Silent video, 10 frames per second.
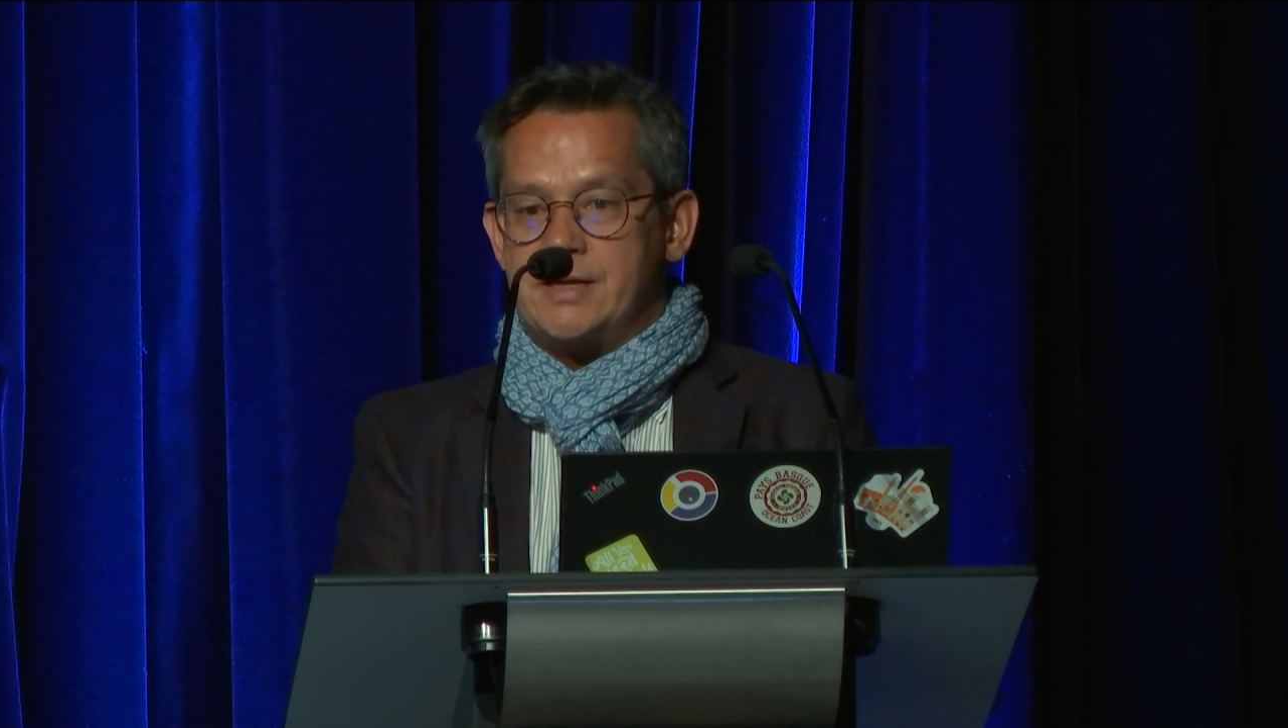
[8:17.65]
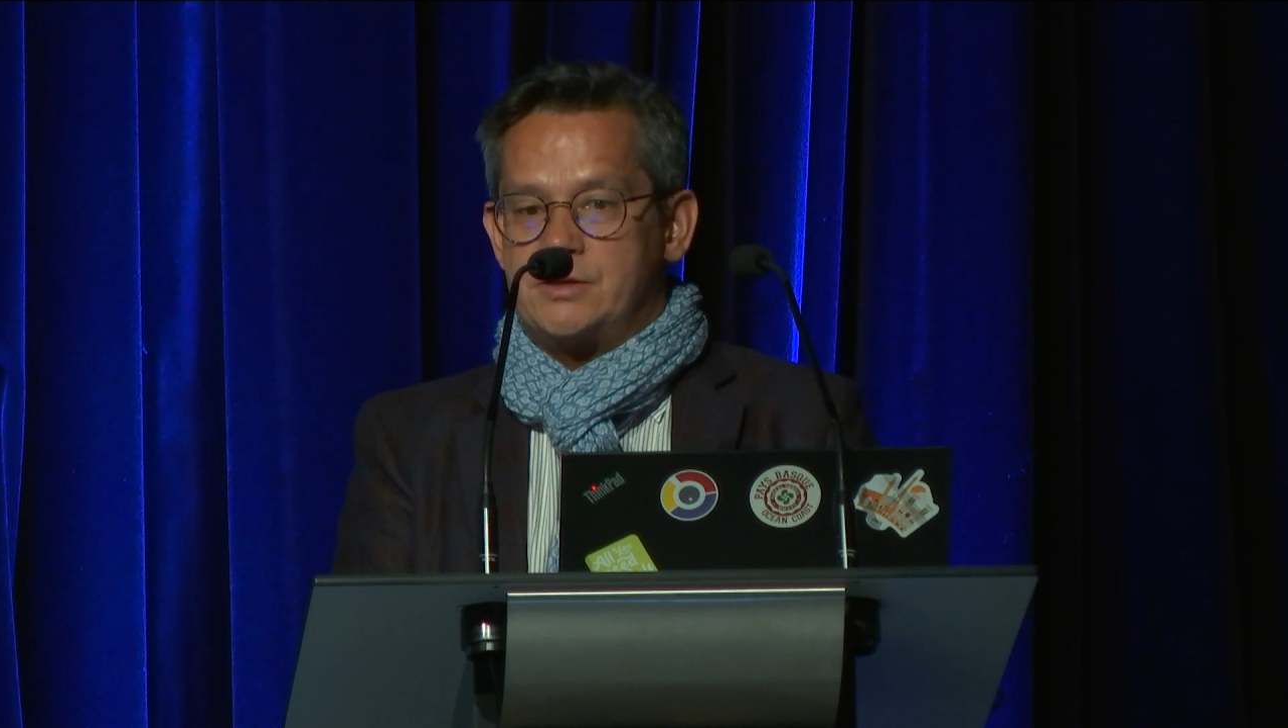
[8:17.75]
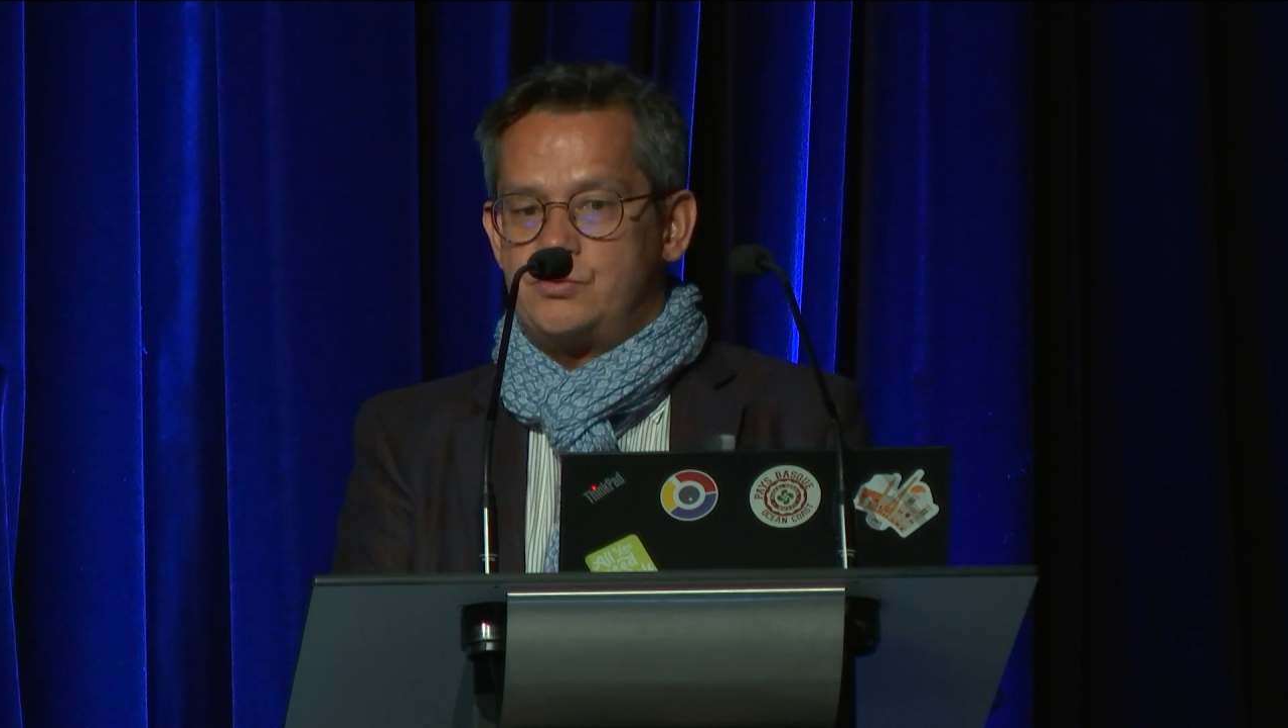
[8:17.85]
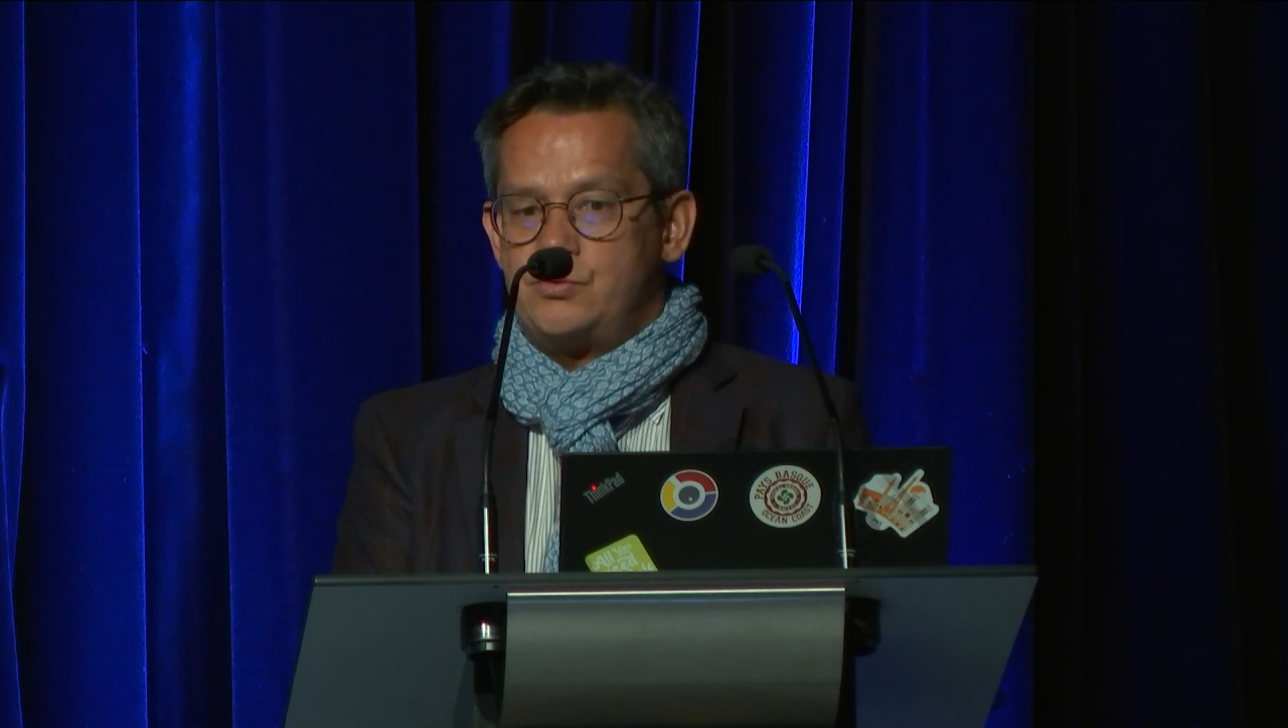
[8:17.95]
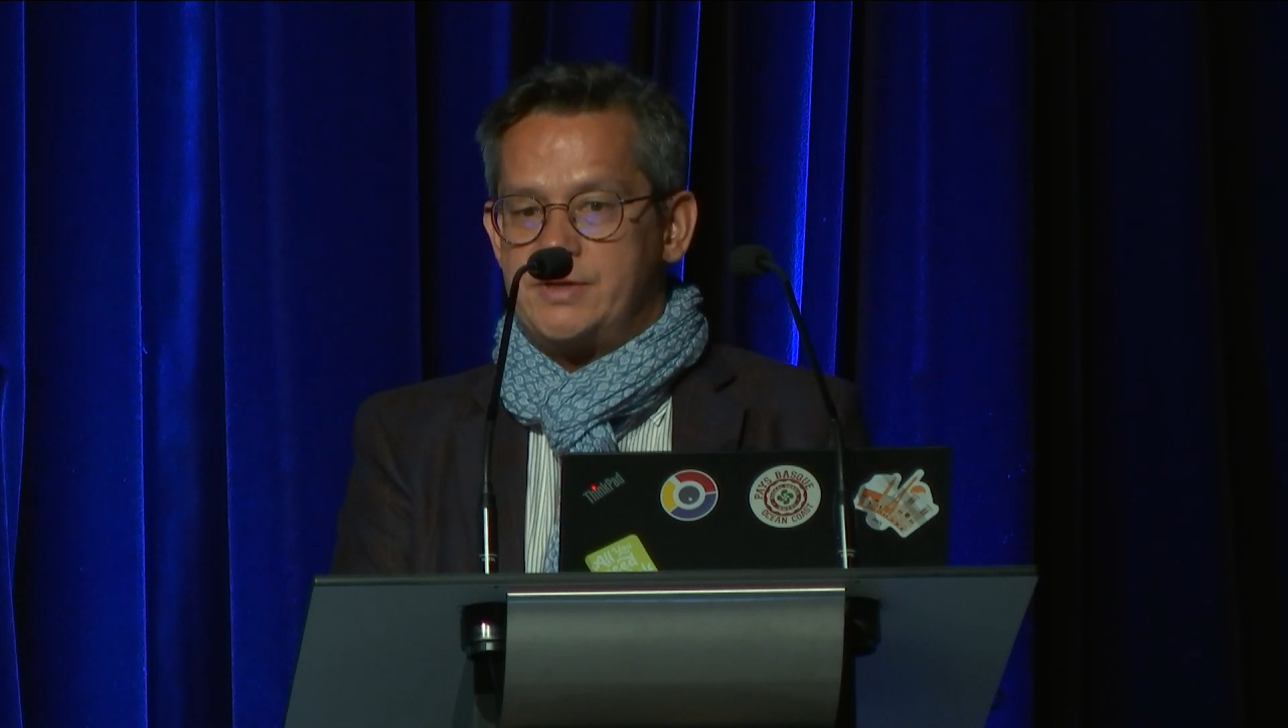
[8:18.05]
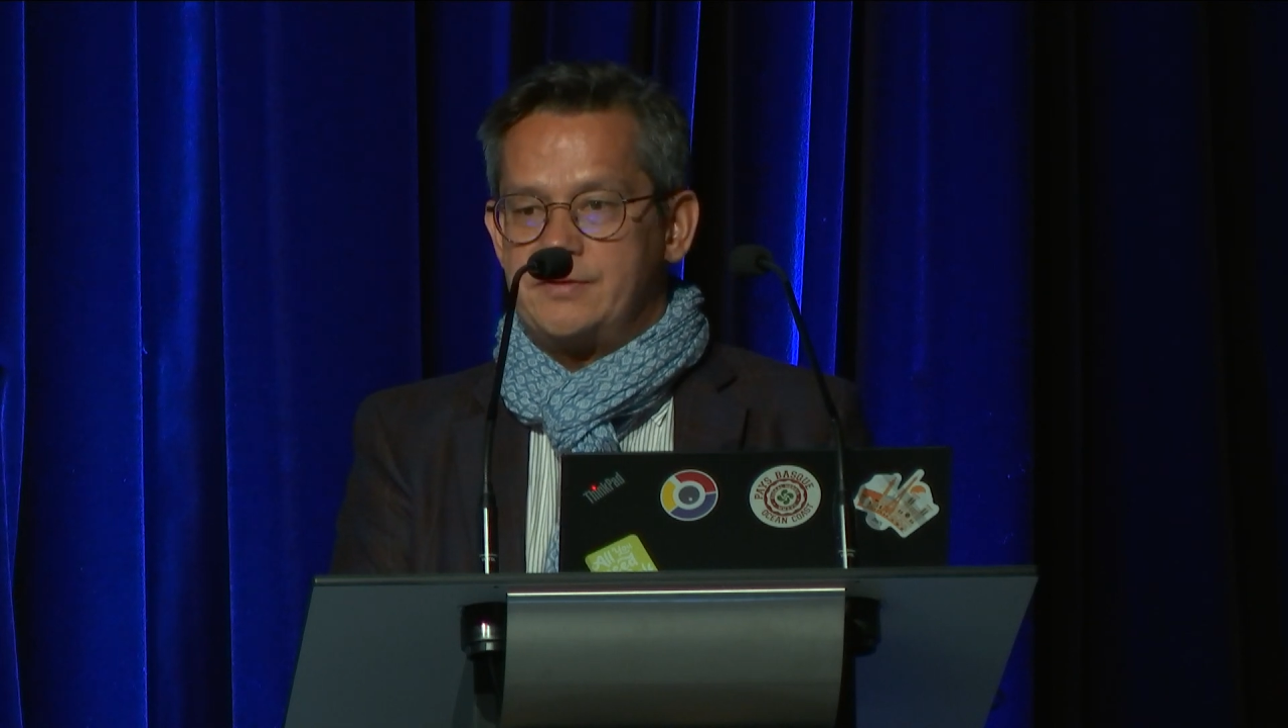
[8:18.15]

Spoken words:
at two